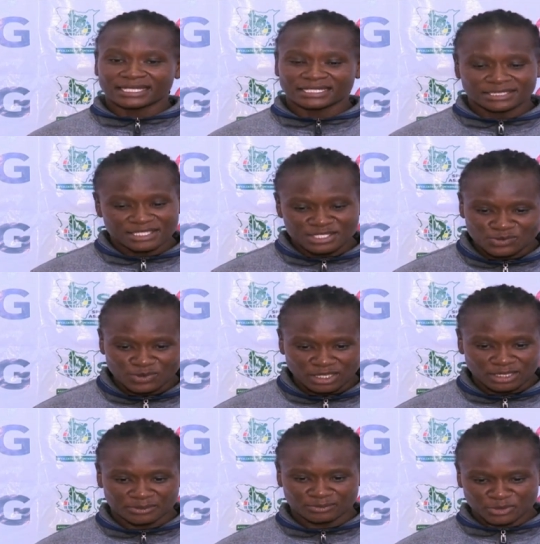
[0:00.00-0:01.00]
and this
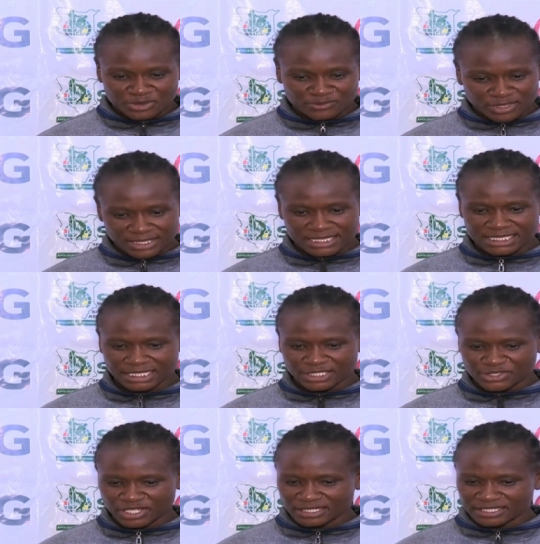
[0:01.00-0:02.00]
will motivate
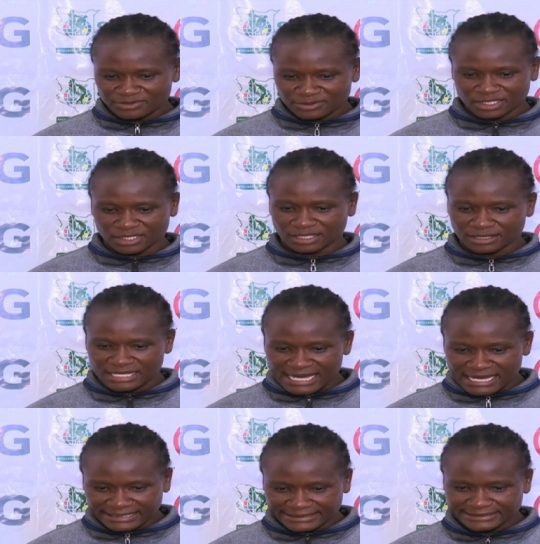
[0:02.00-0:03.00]
each and every
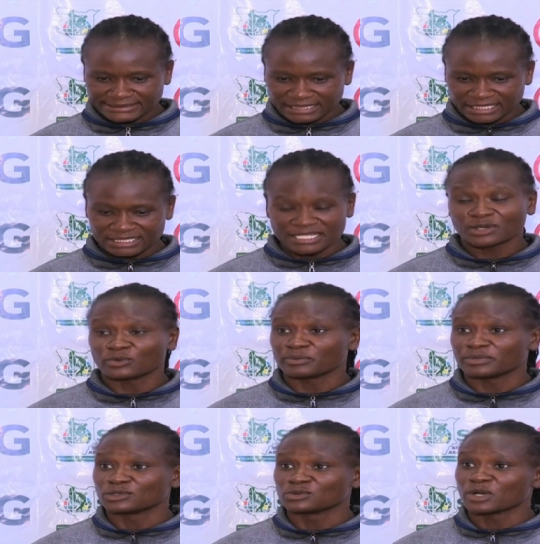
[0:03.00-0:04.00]
girl and young
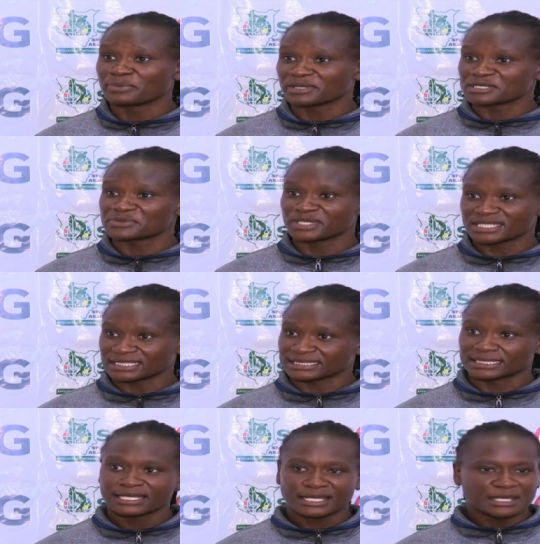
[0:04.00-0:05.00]
women who are
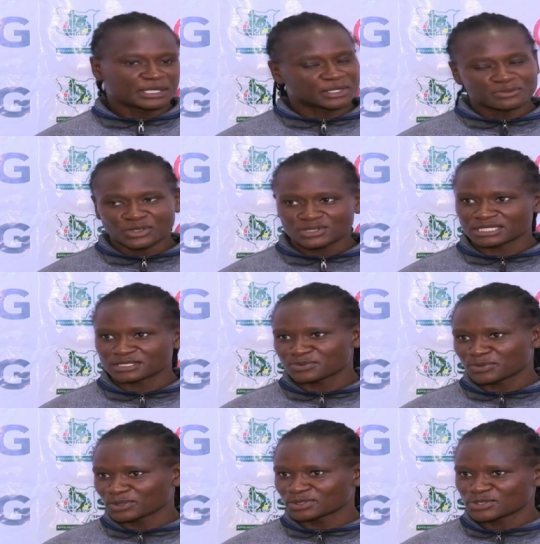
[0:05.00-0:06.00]
participating in boxing
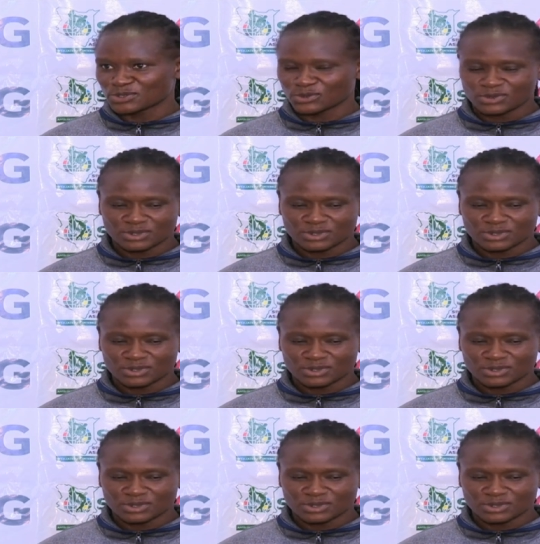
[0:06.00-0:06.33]
sports.